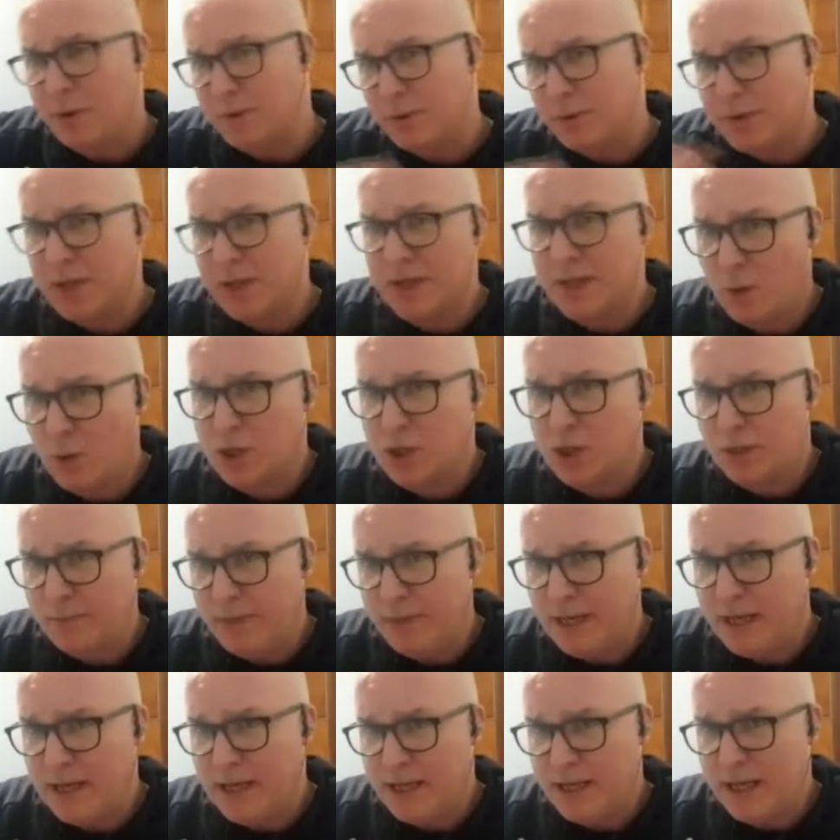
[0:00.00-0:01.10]
it was the social
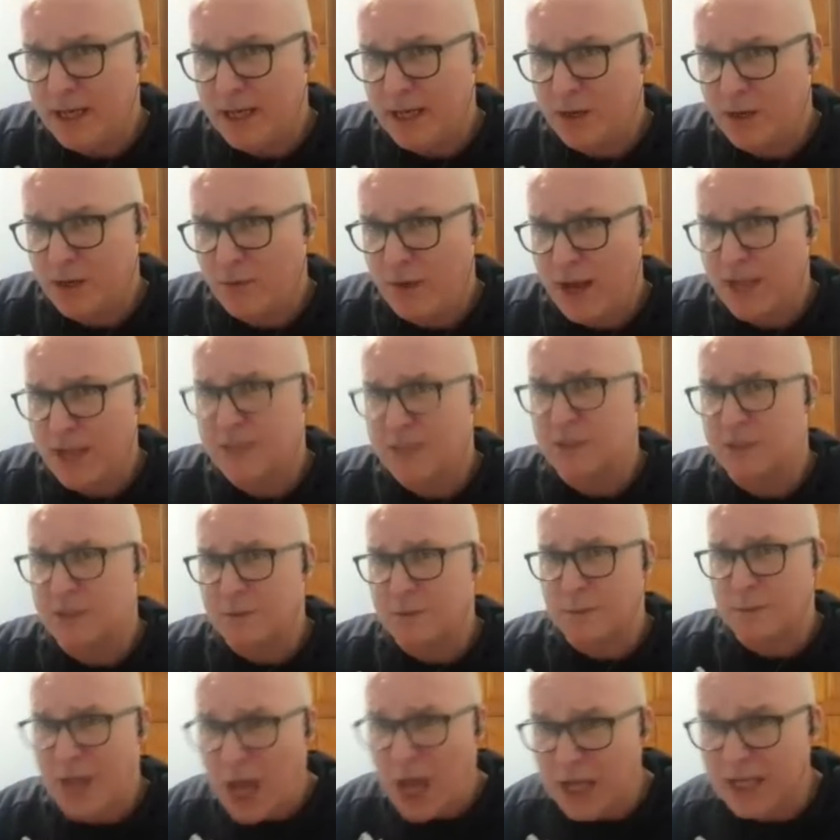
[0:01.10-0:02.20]
media crazes when
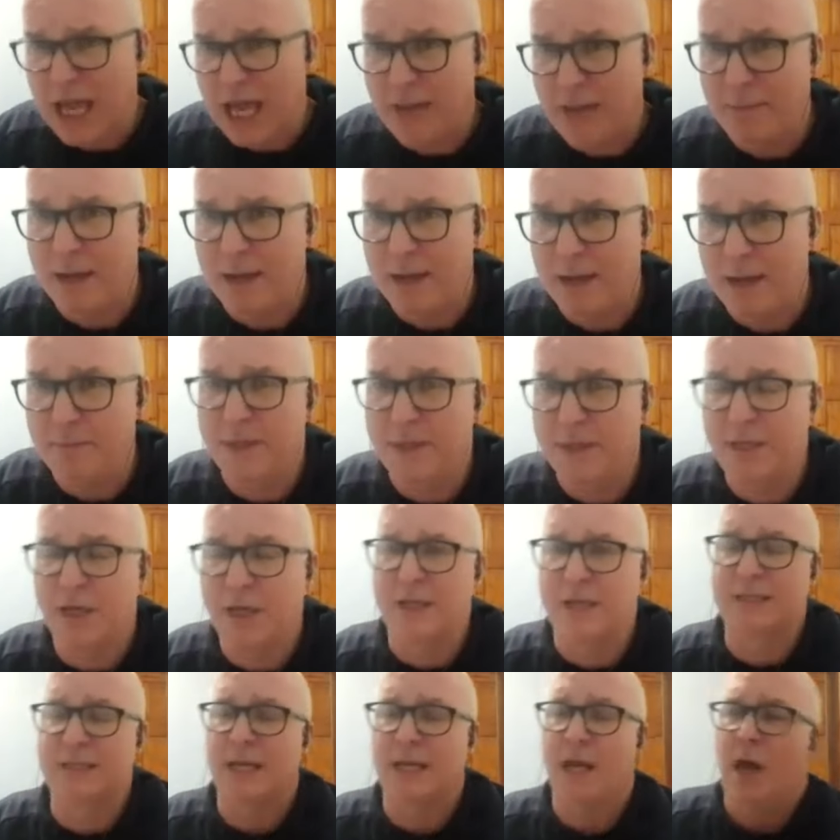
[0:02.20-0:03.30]
I came in
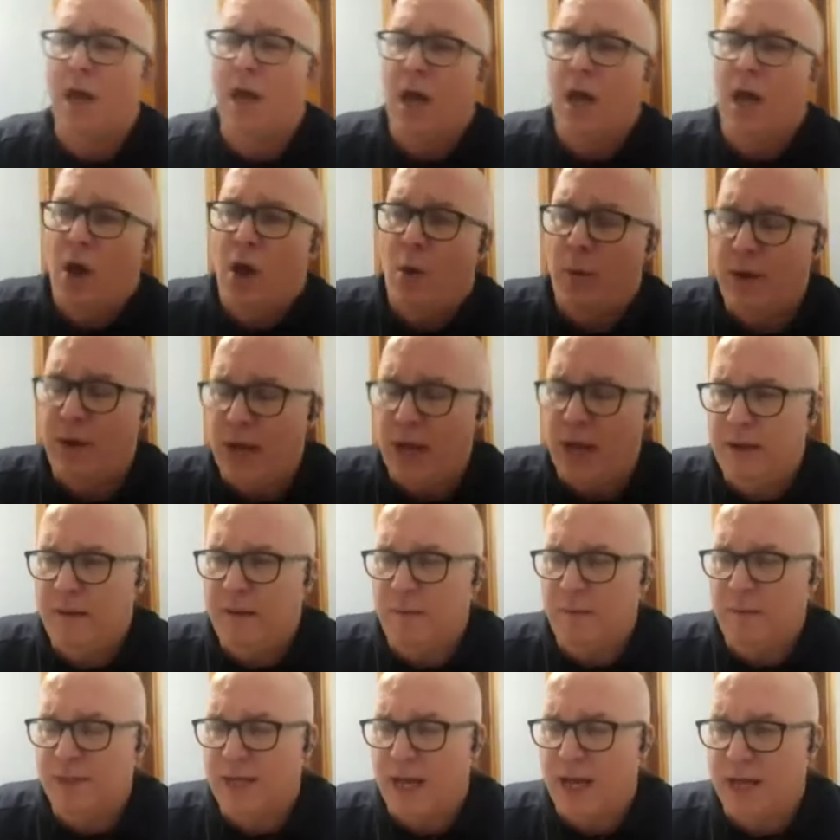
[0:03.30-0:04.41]
because when I
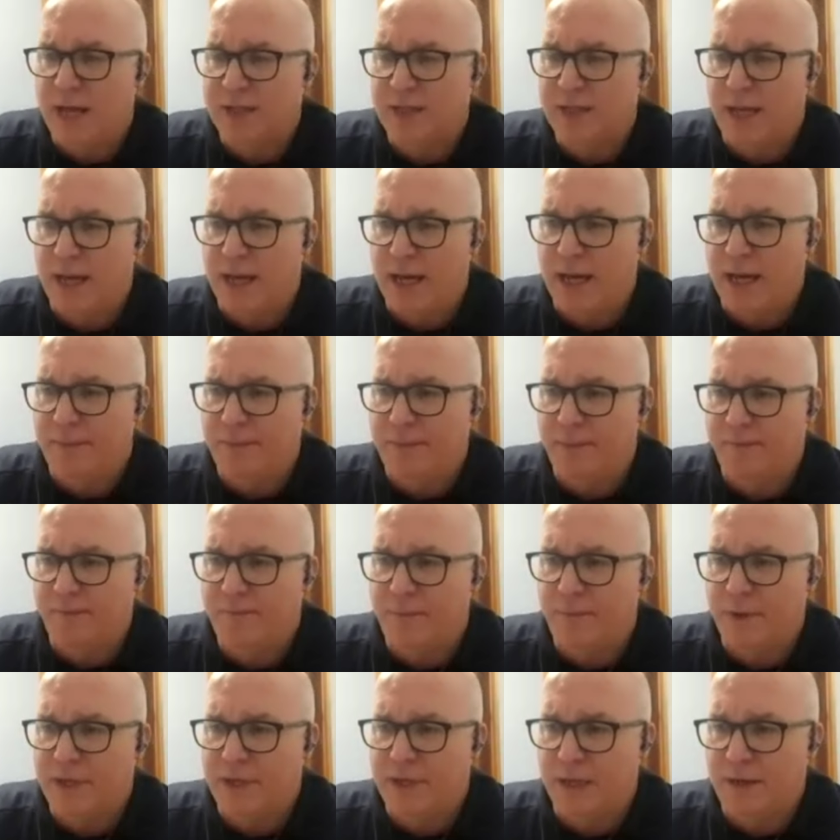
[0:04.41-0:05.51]
was asked, um,
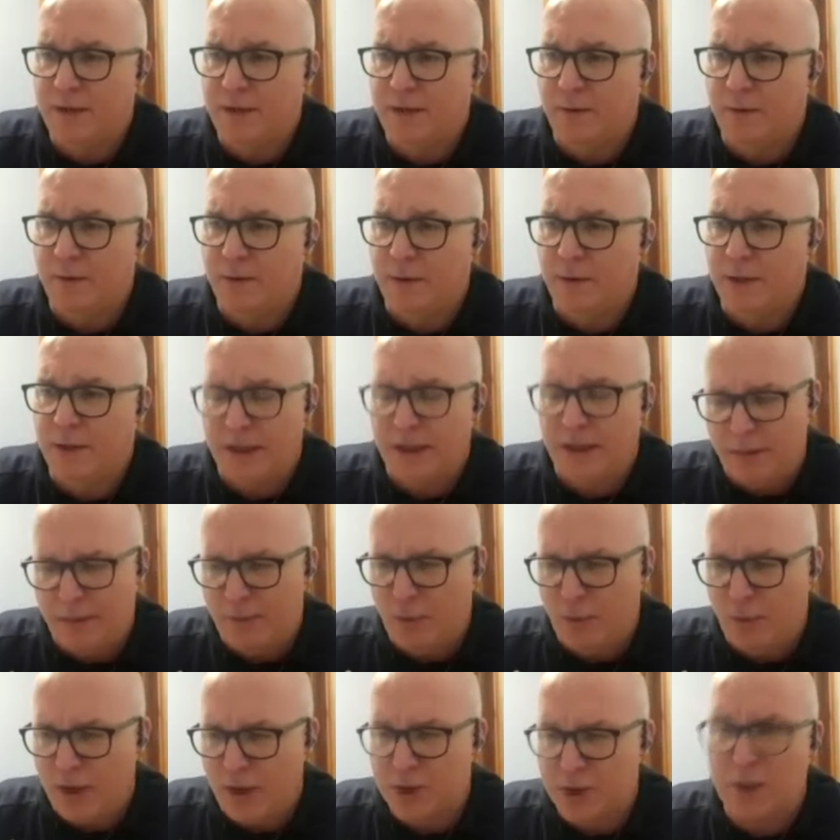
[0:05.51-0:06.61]
I think I don't remember
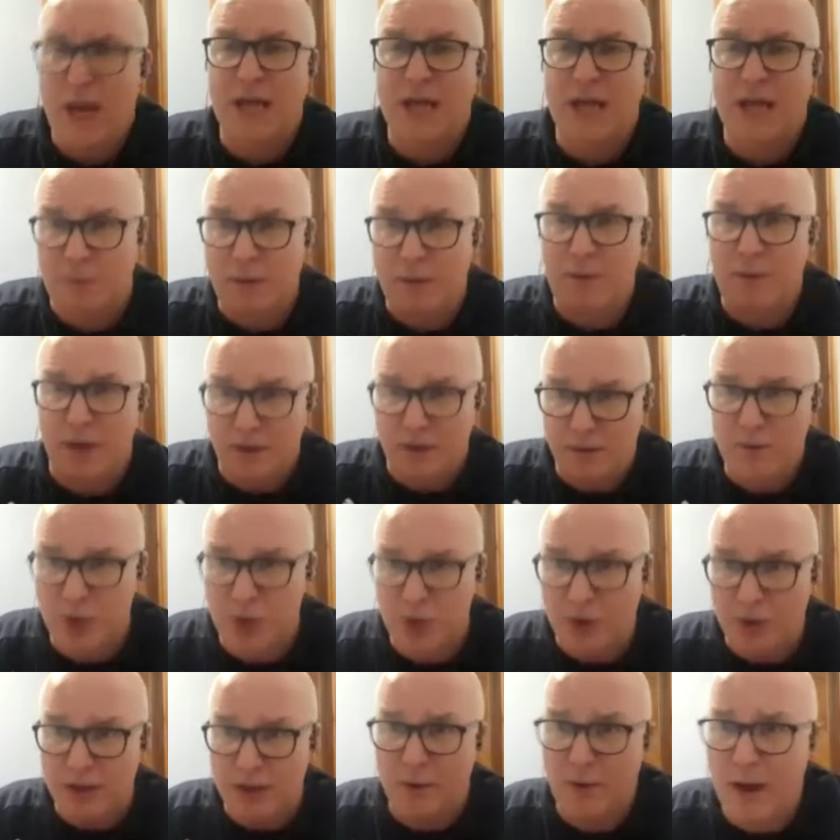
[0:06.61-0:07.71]
who actually asked me, but it was
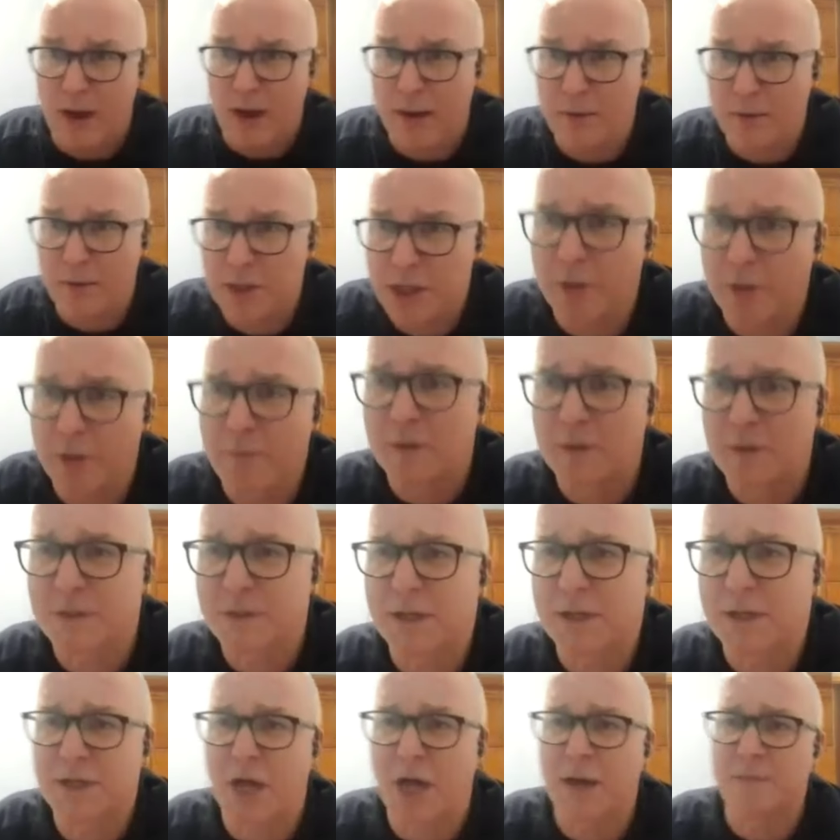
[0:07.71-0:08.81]
Geraldine McGrath was chairperson at
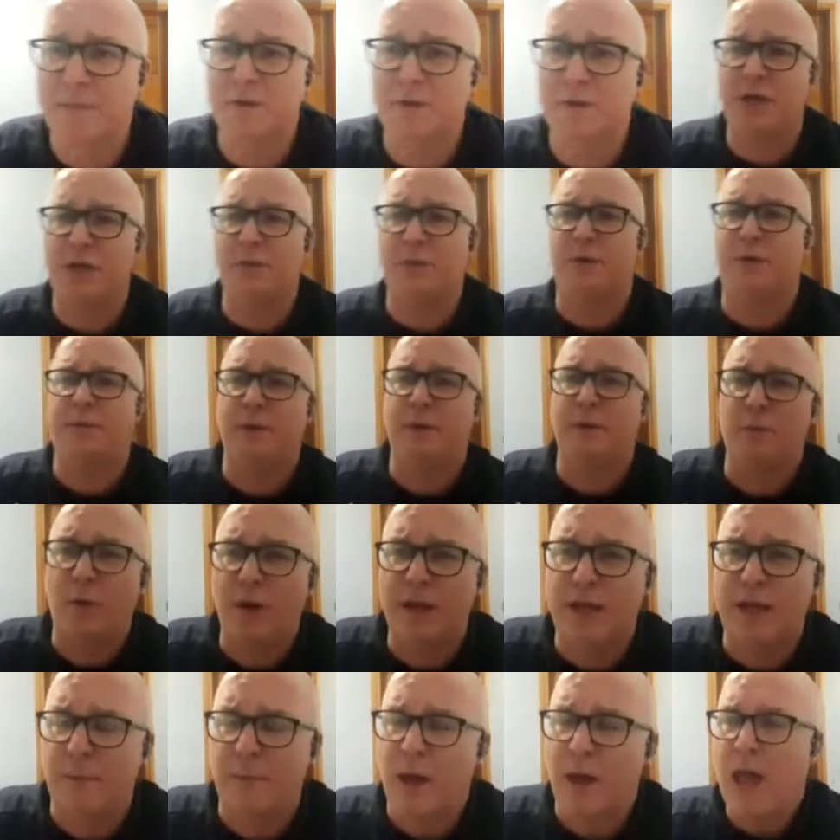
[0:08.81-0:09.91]
the time, so she would have been one of
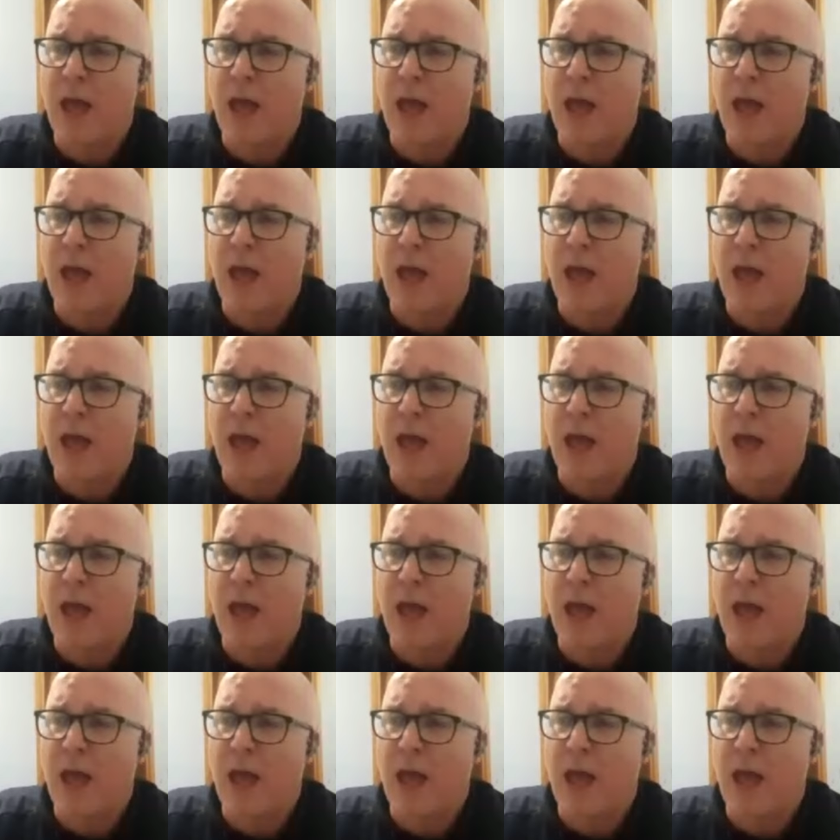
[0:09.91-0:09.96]
them.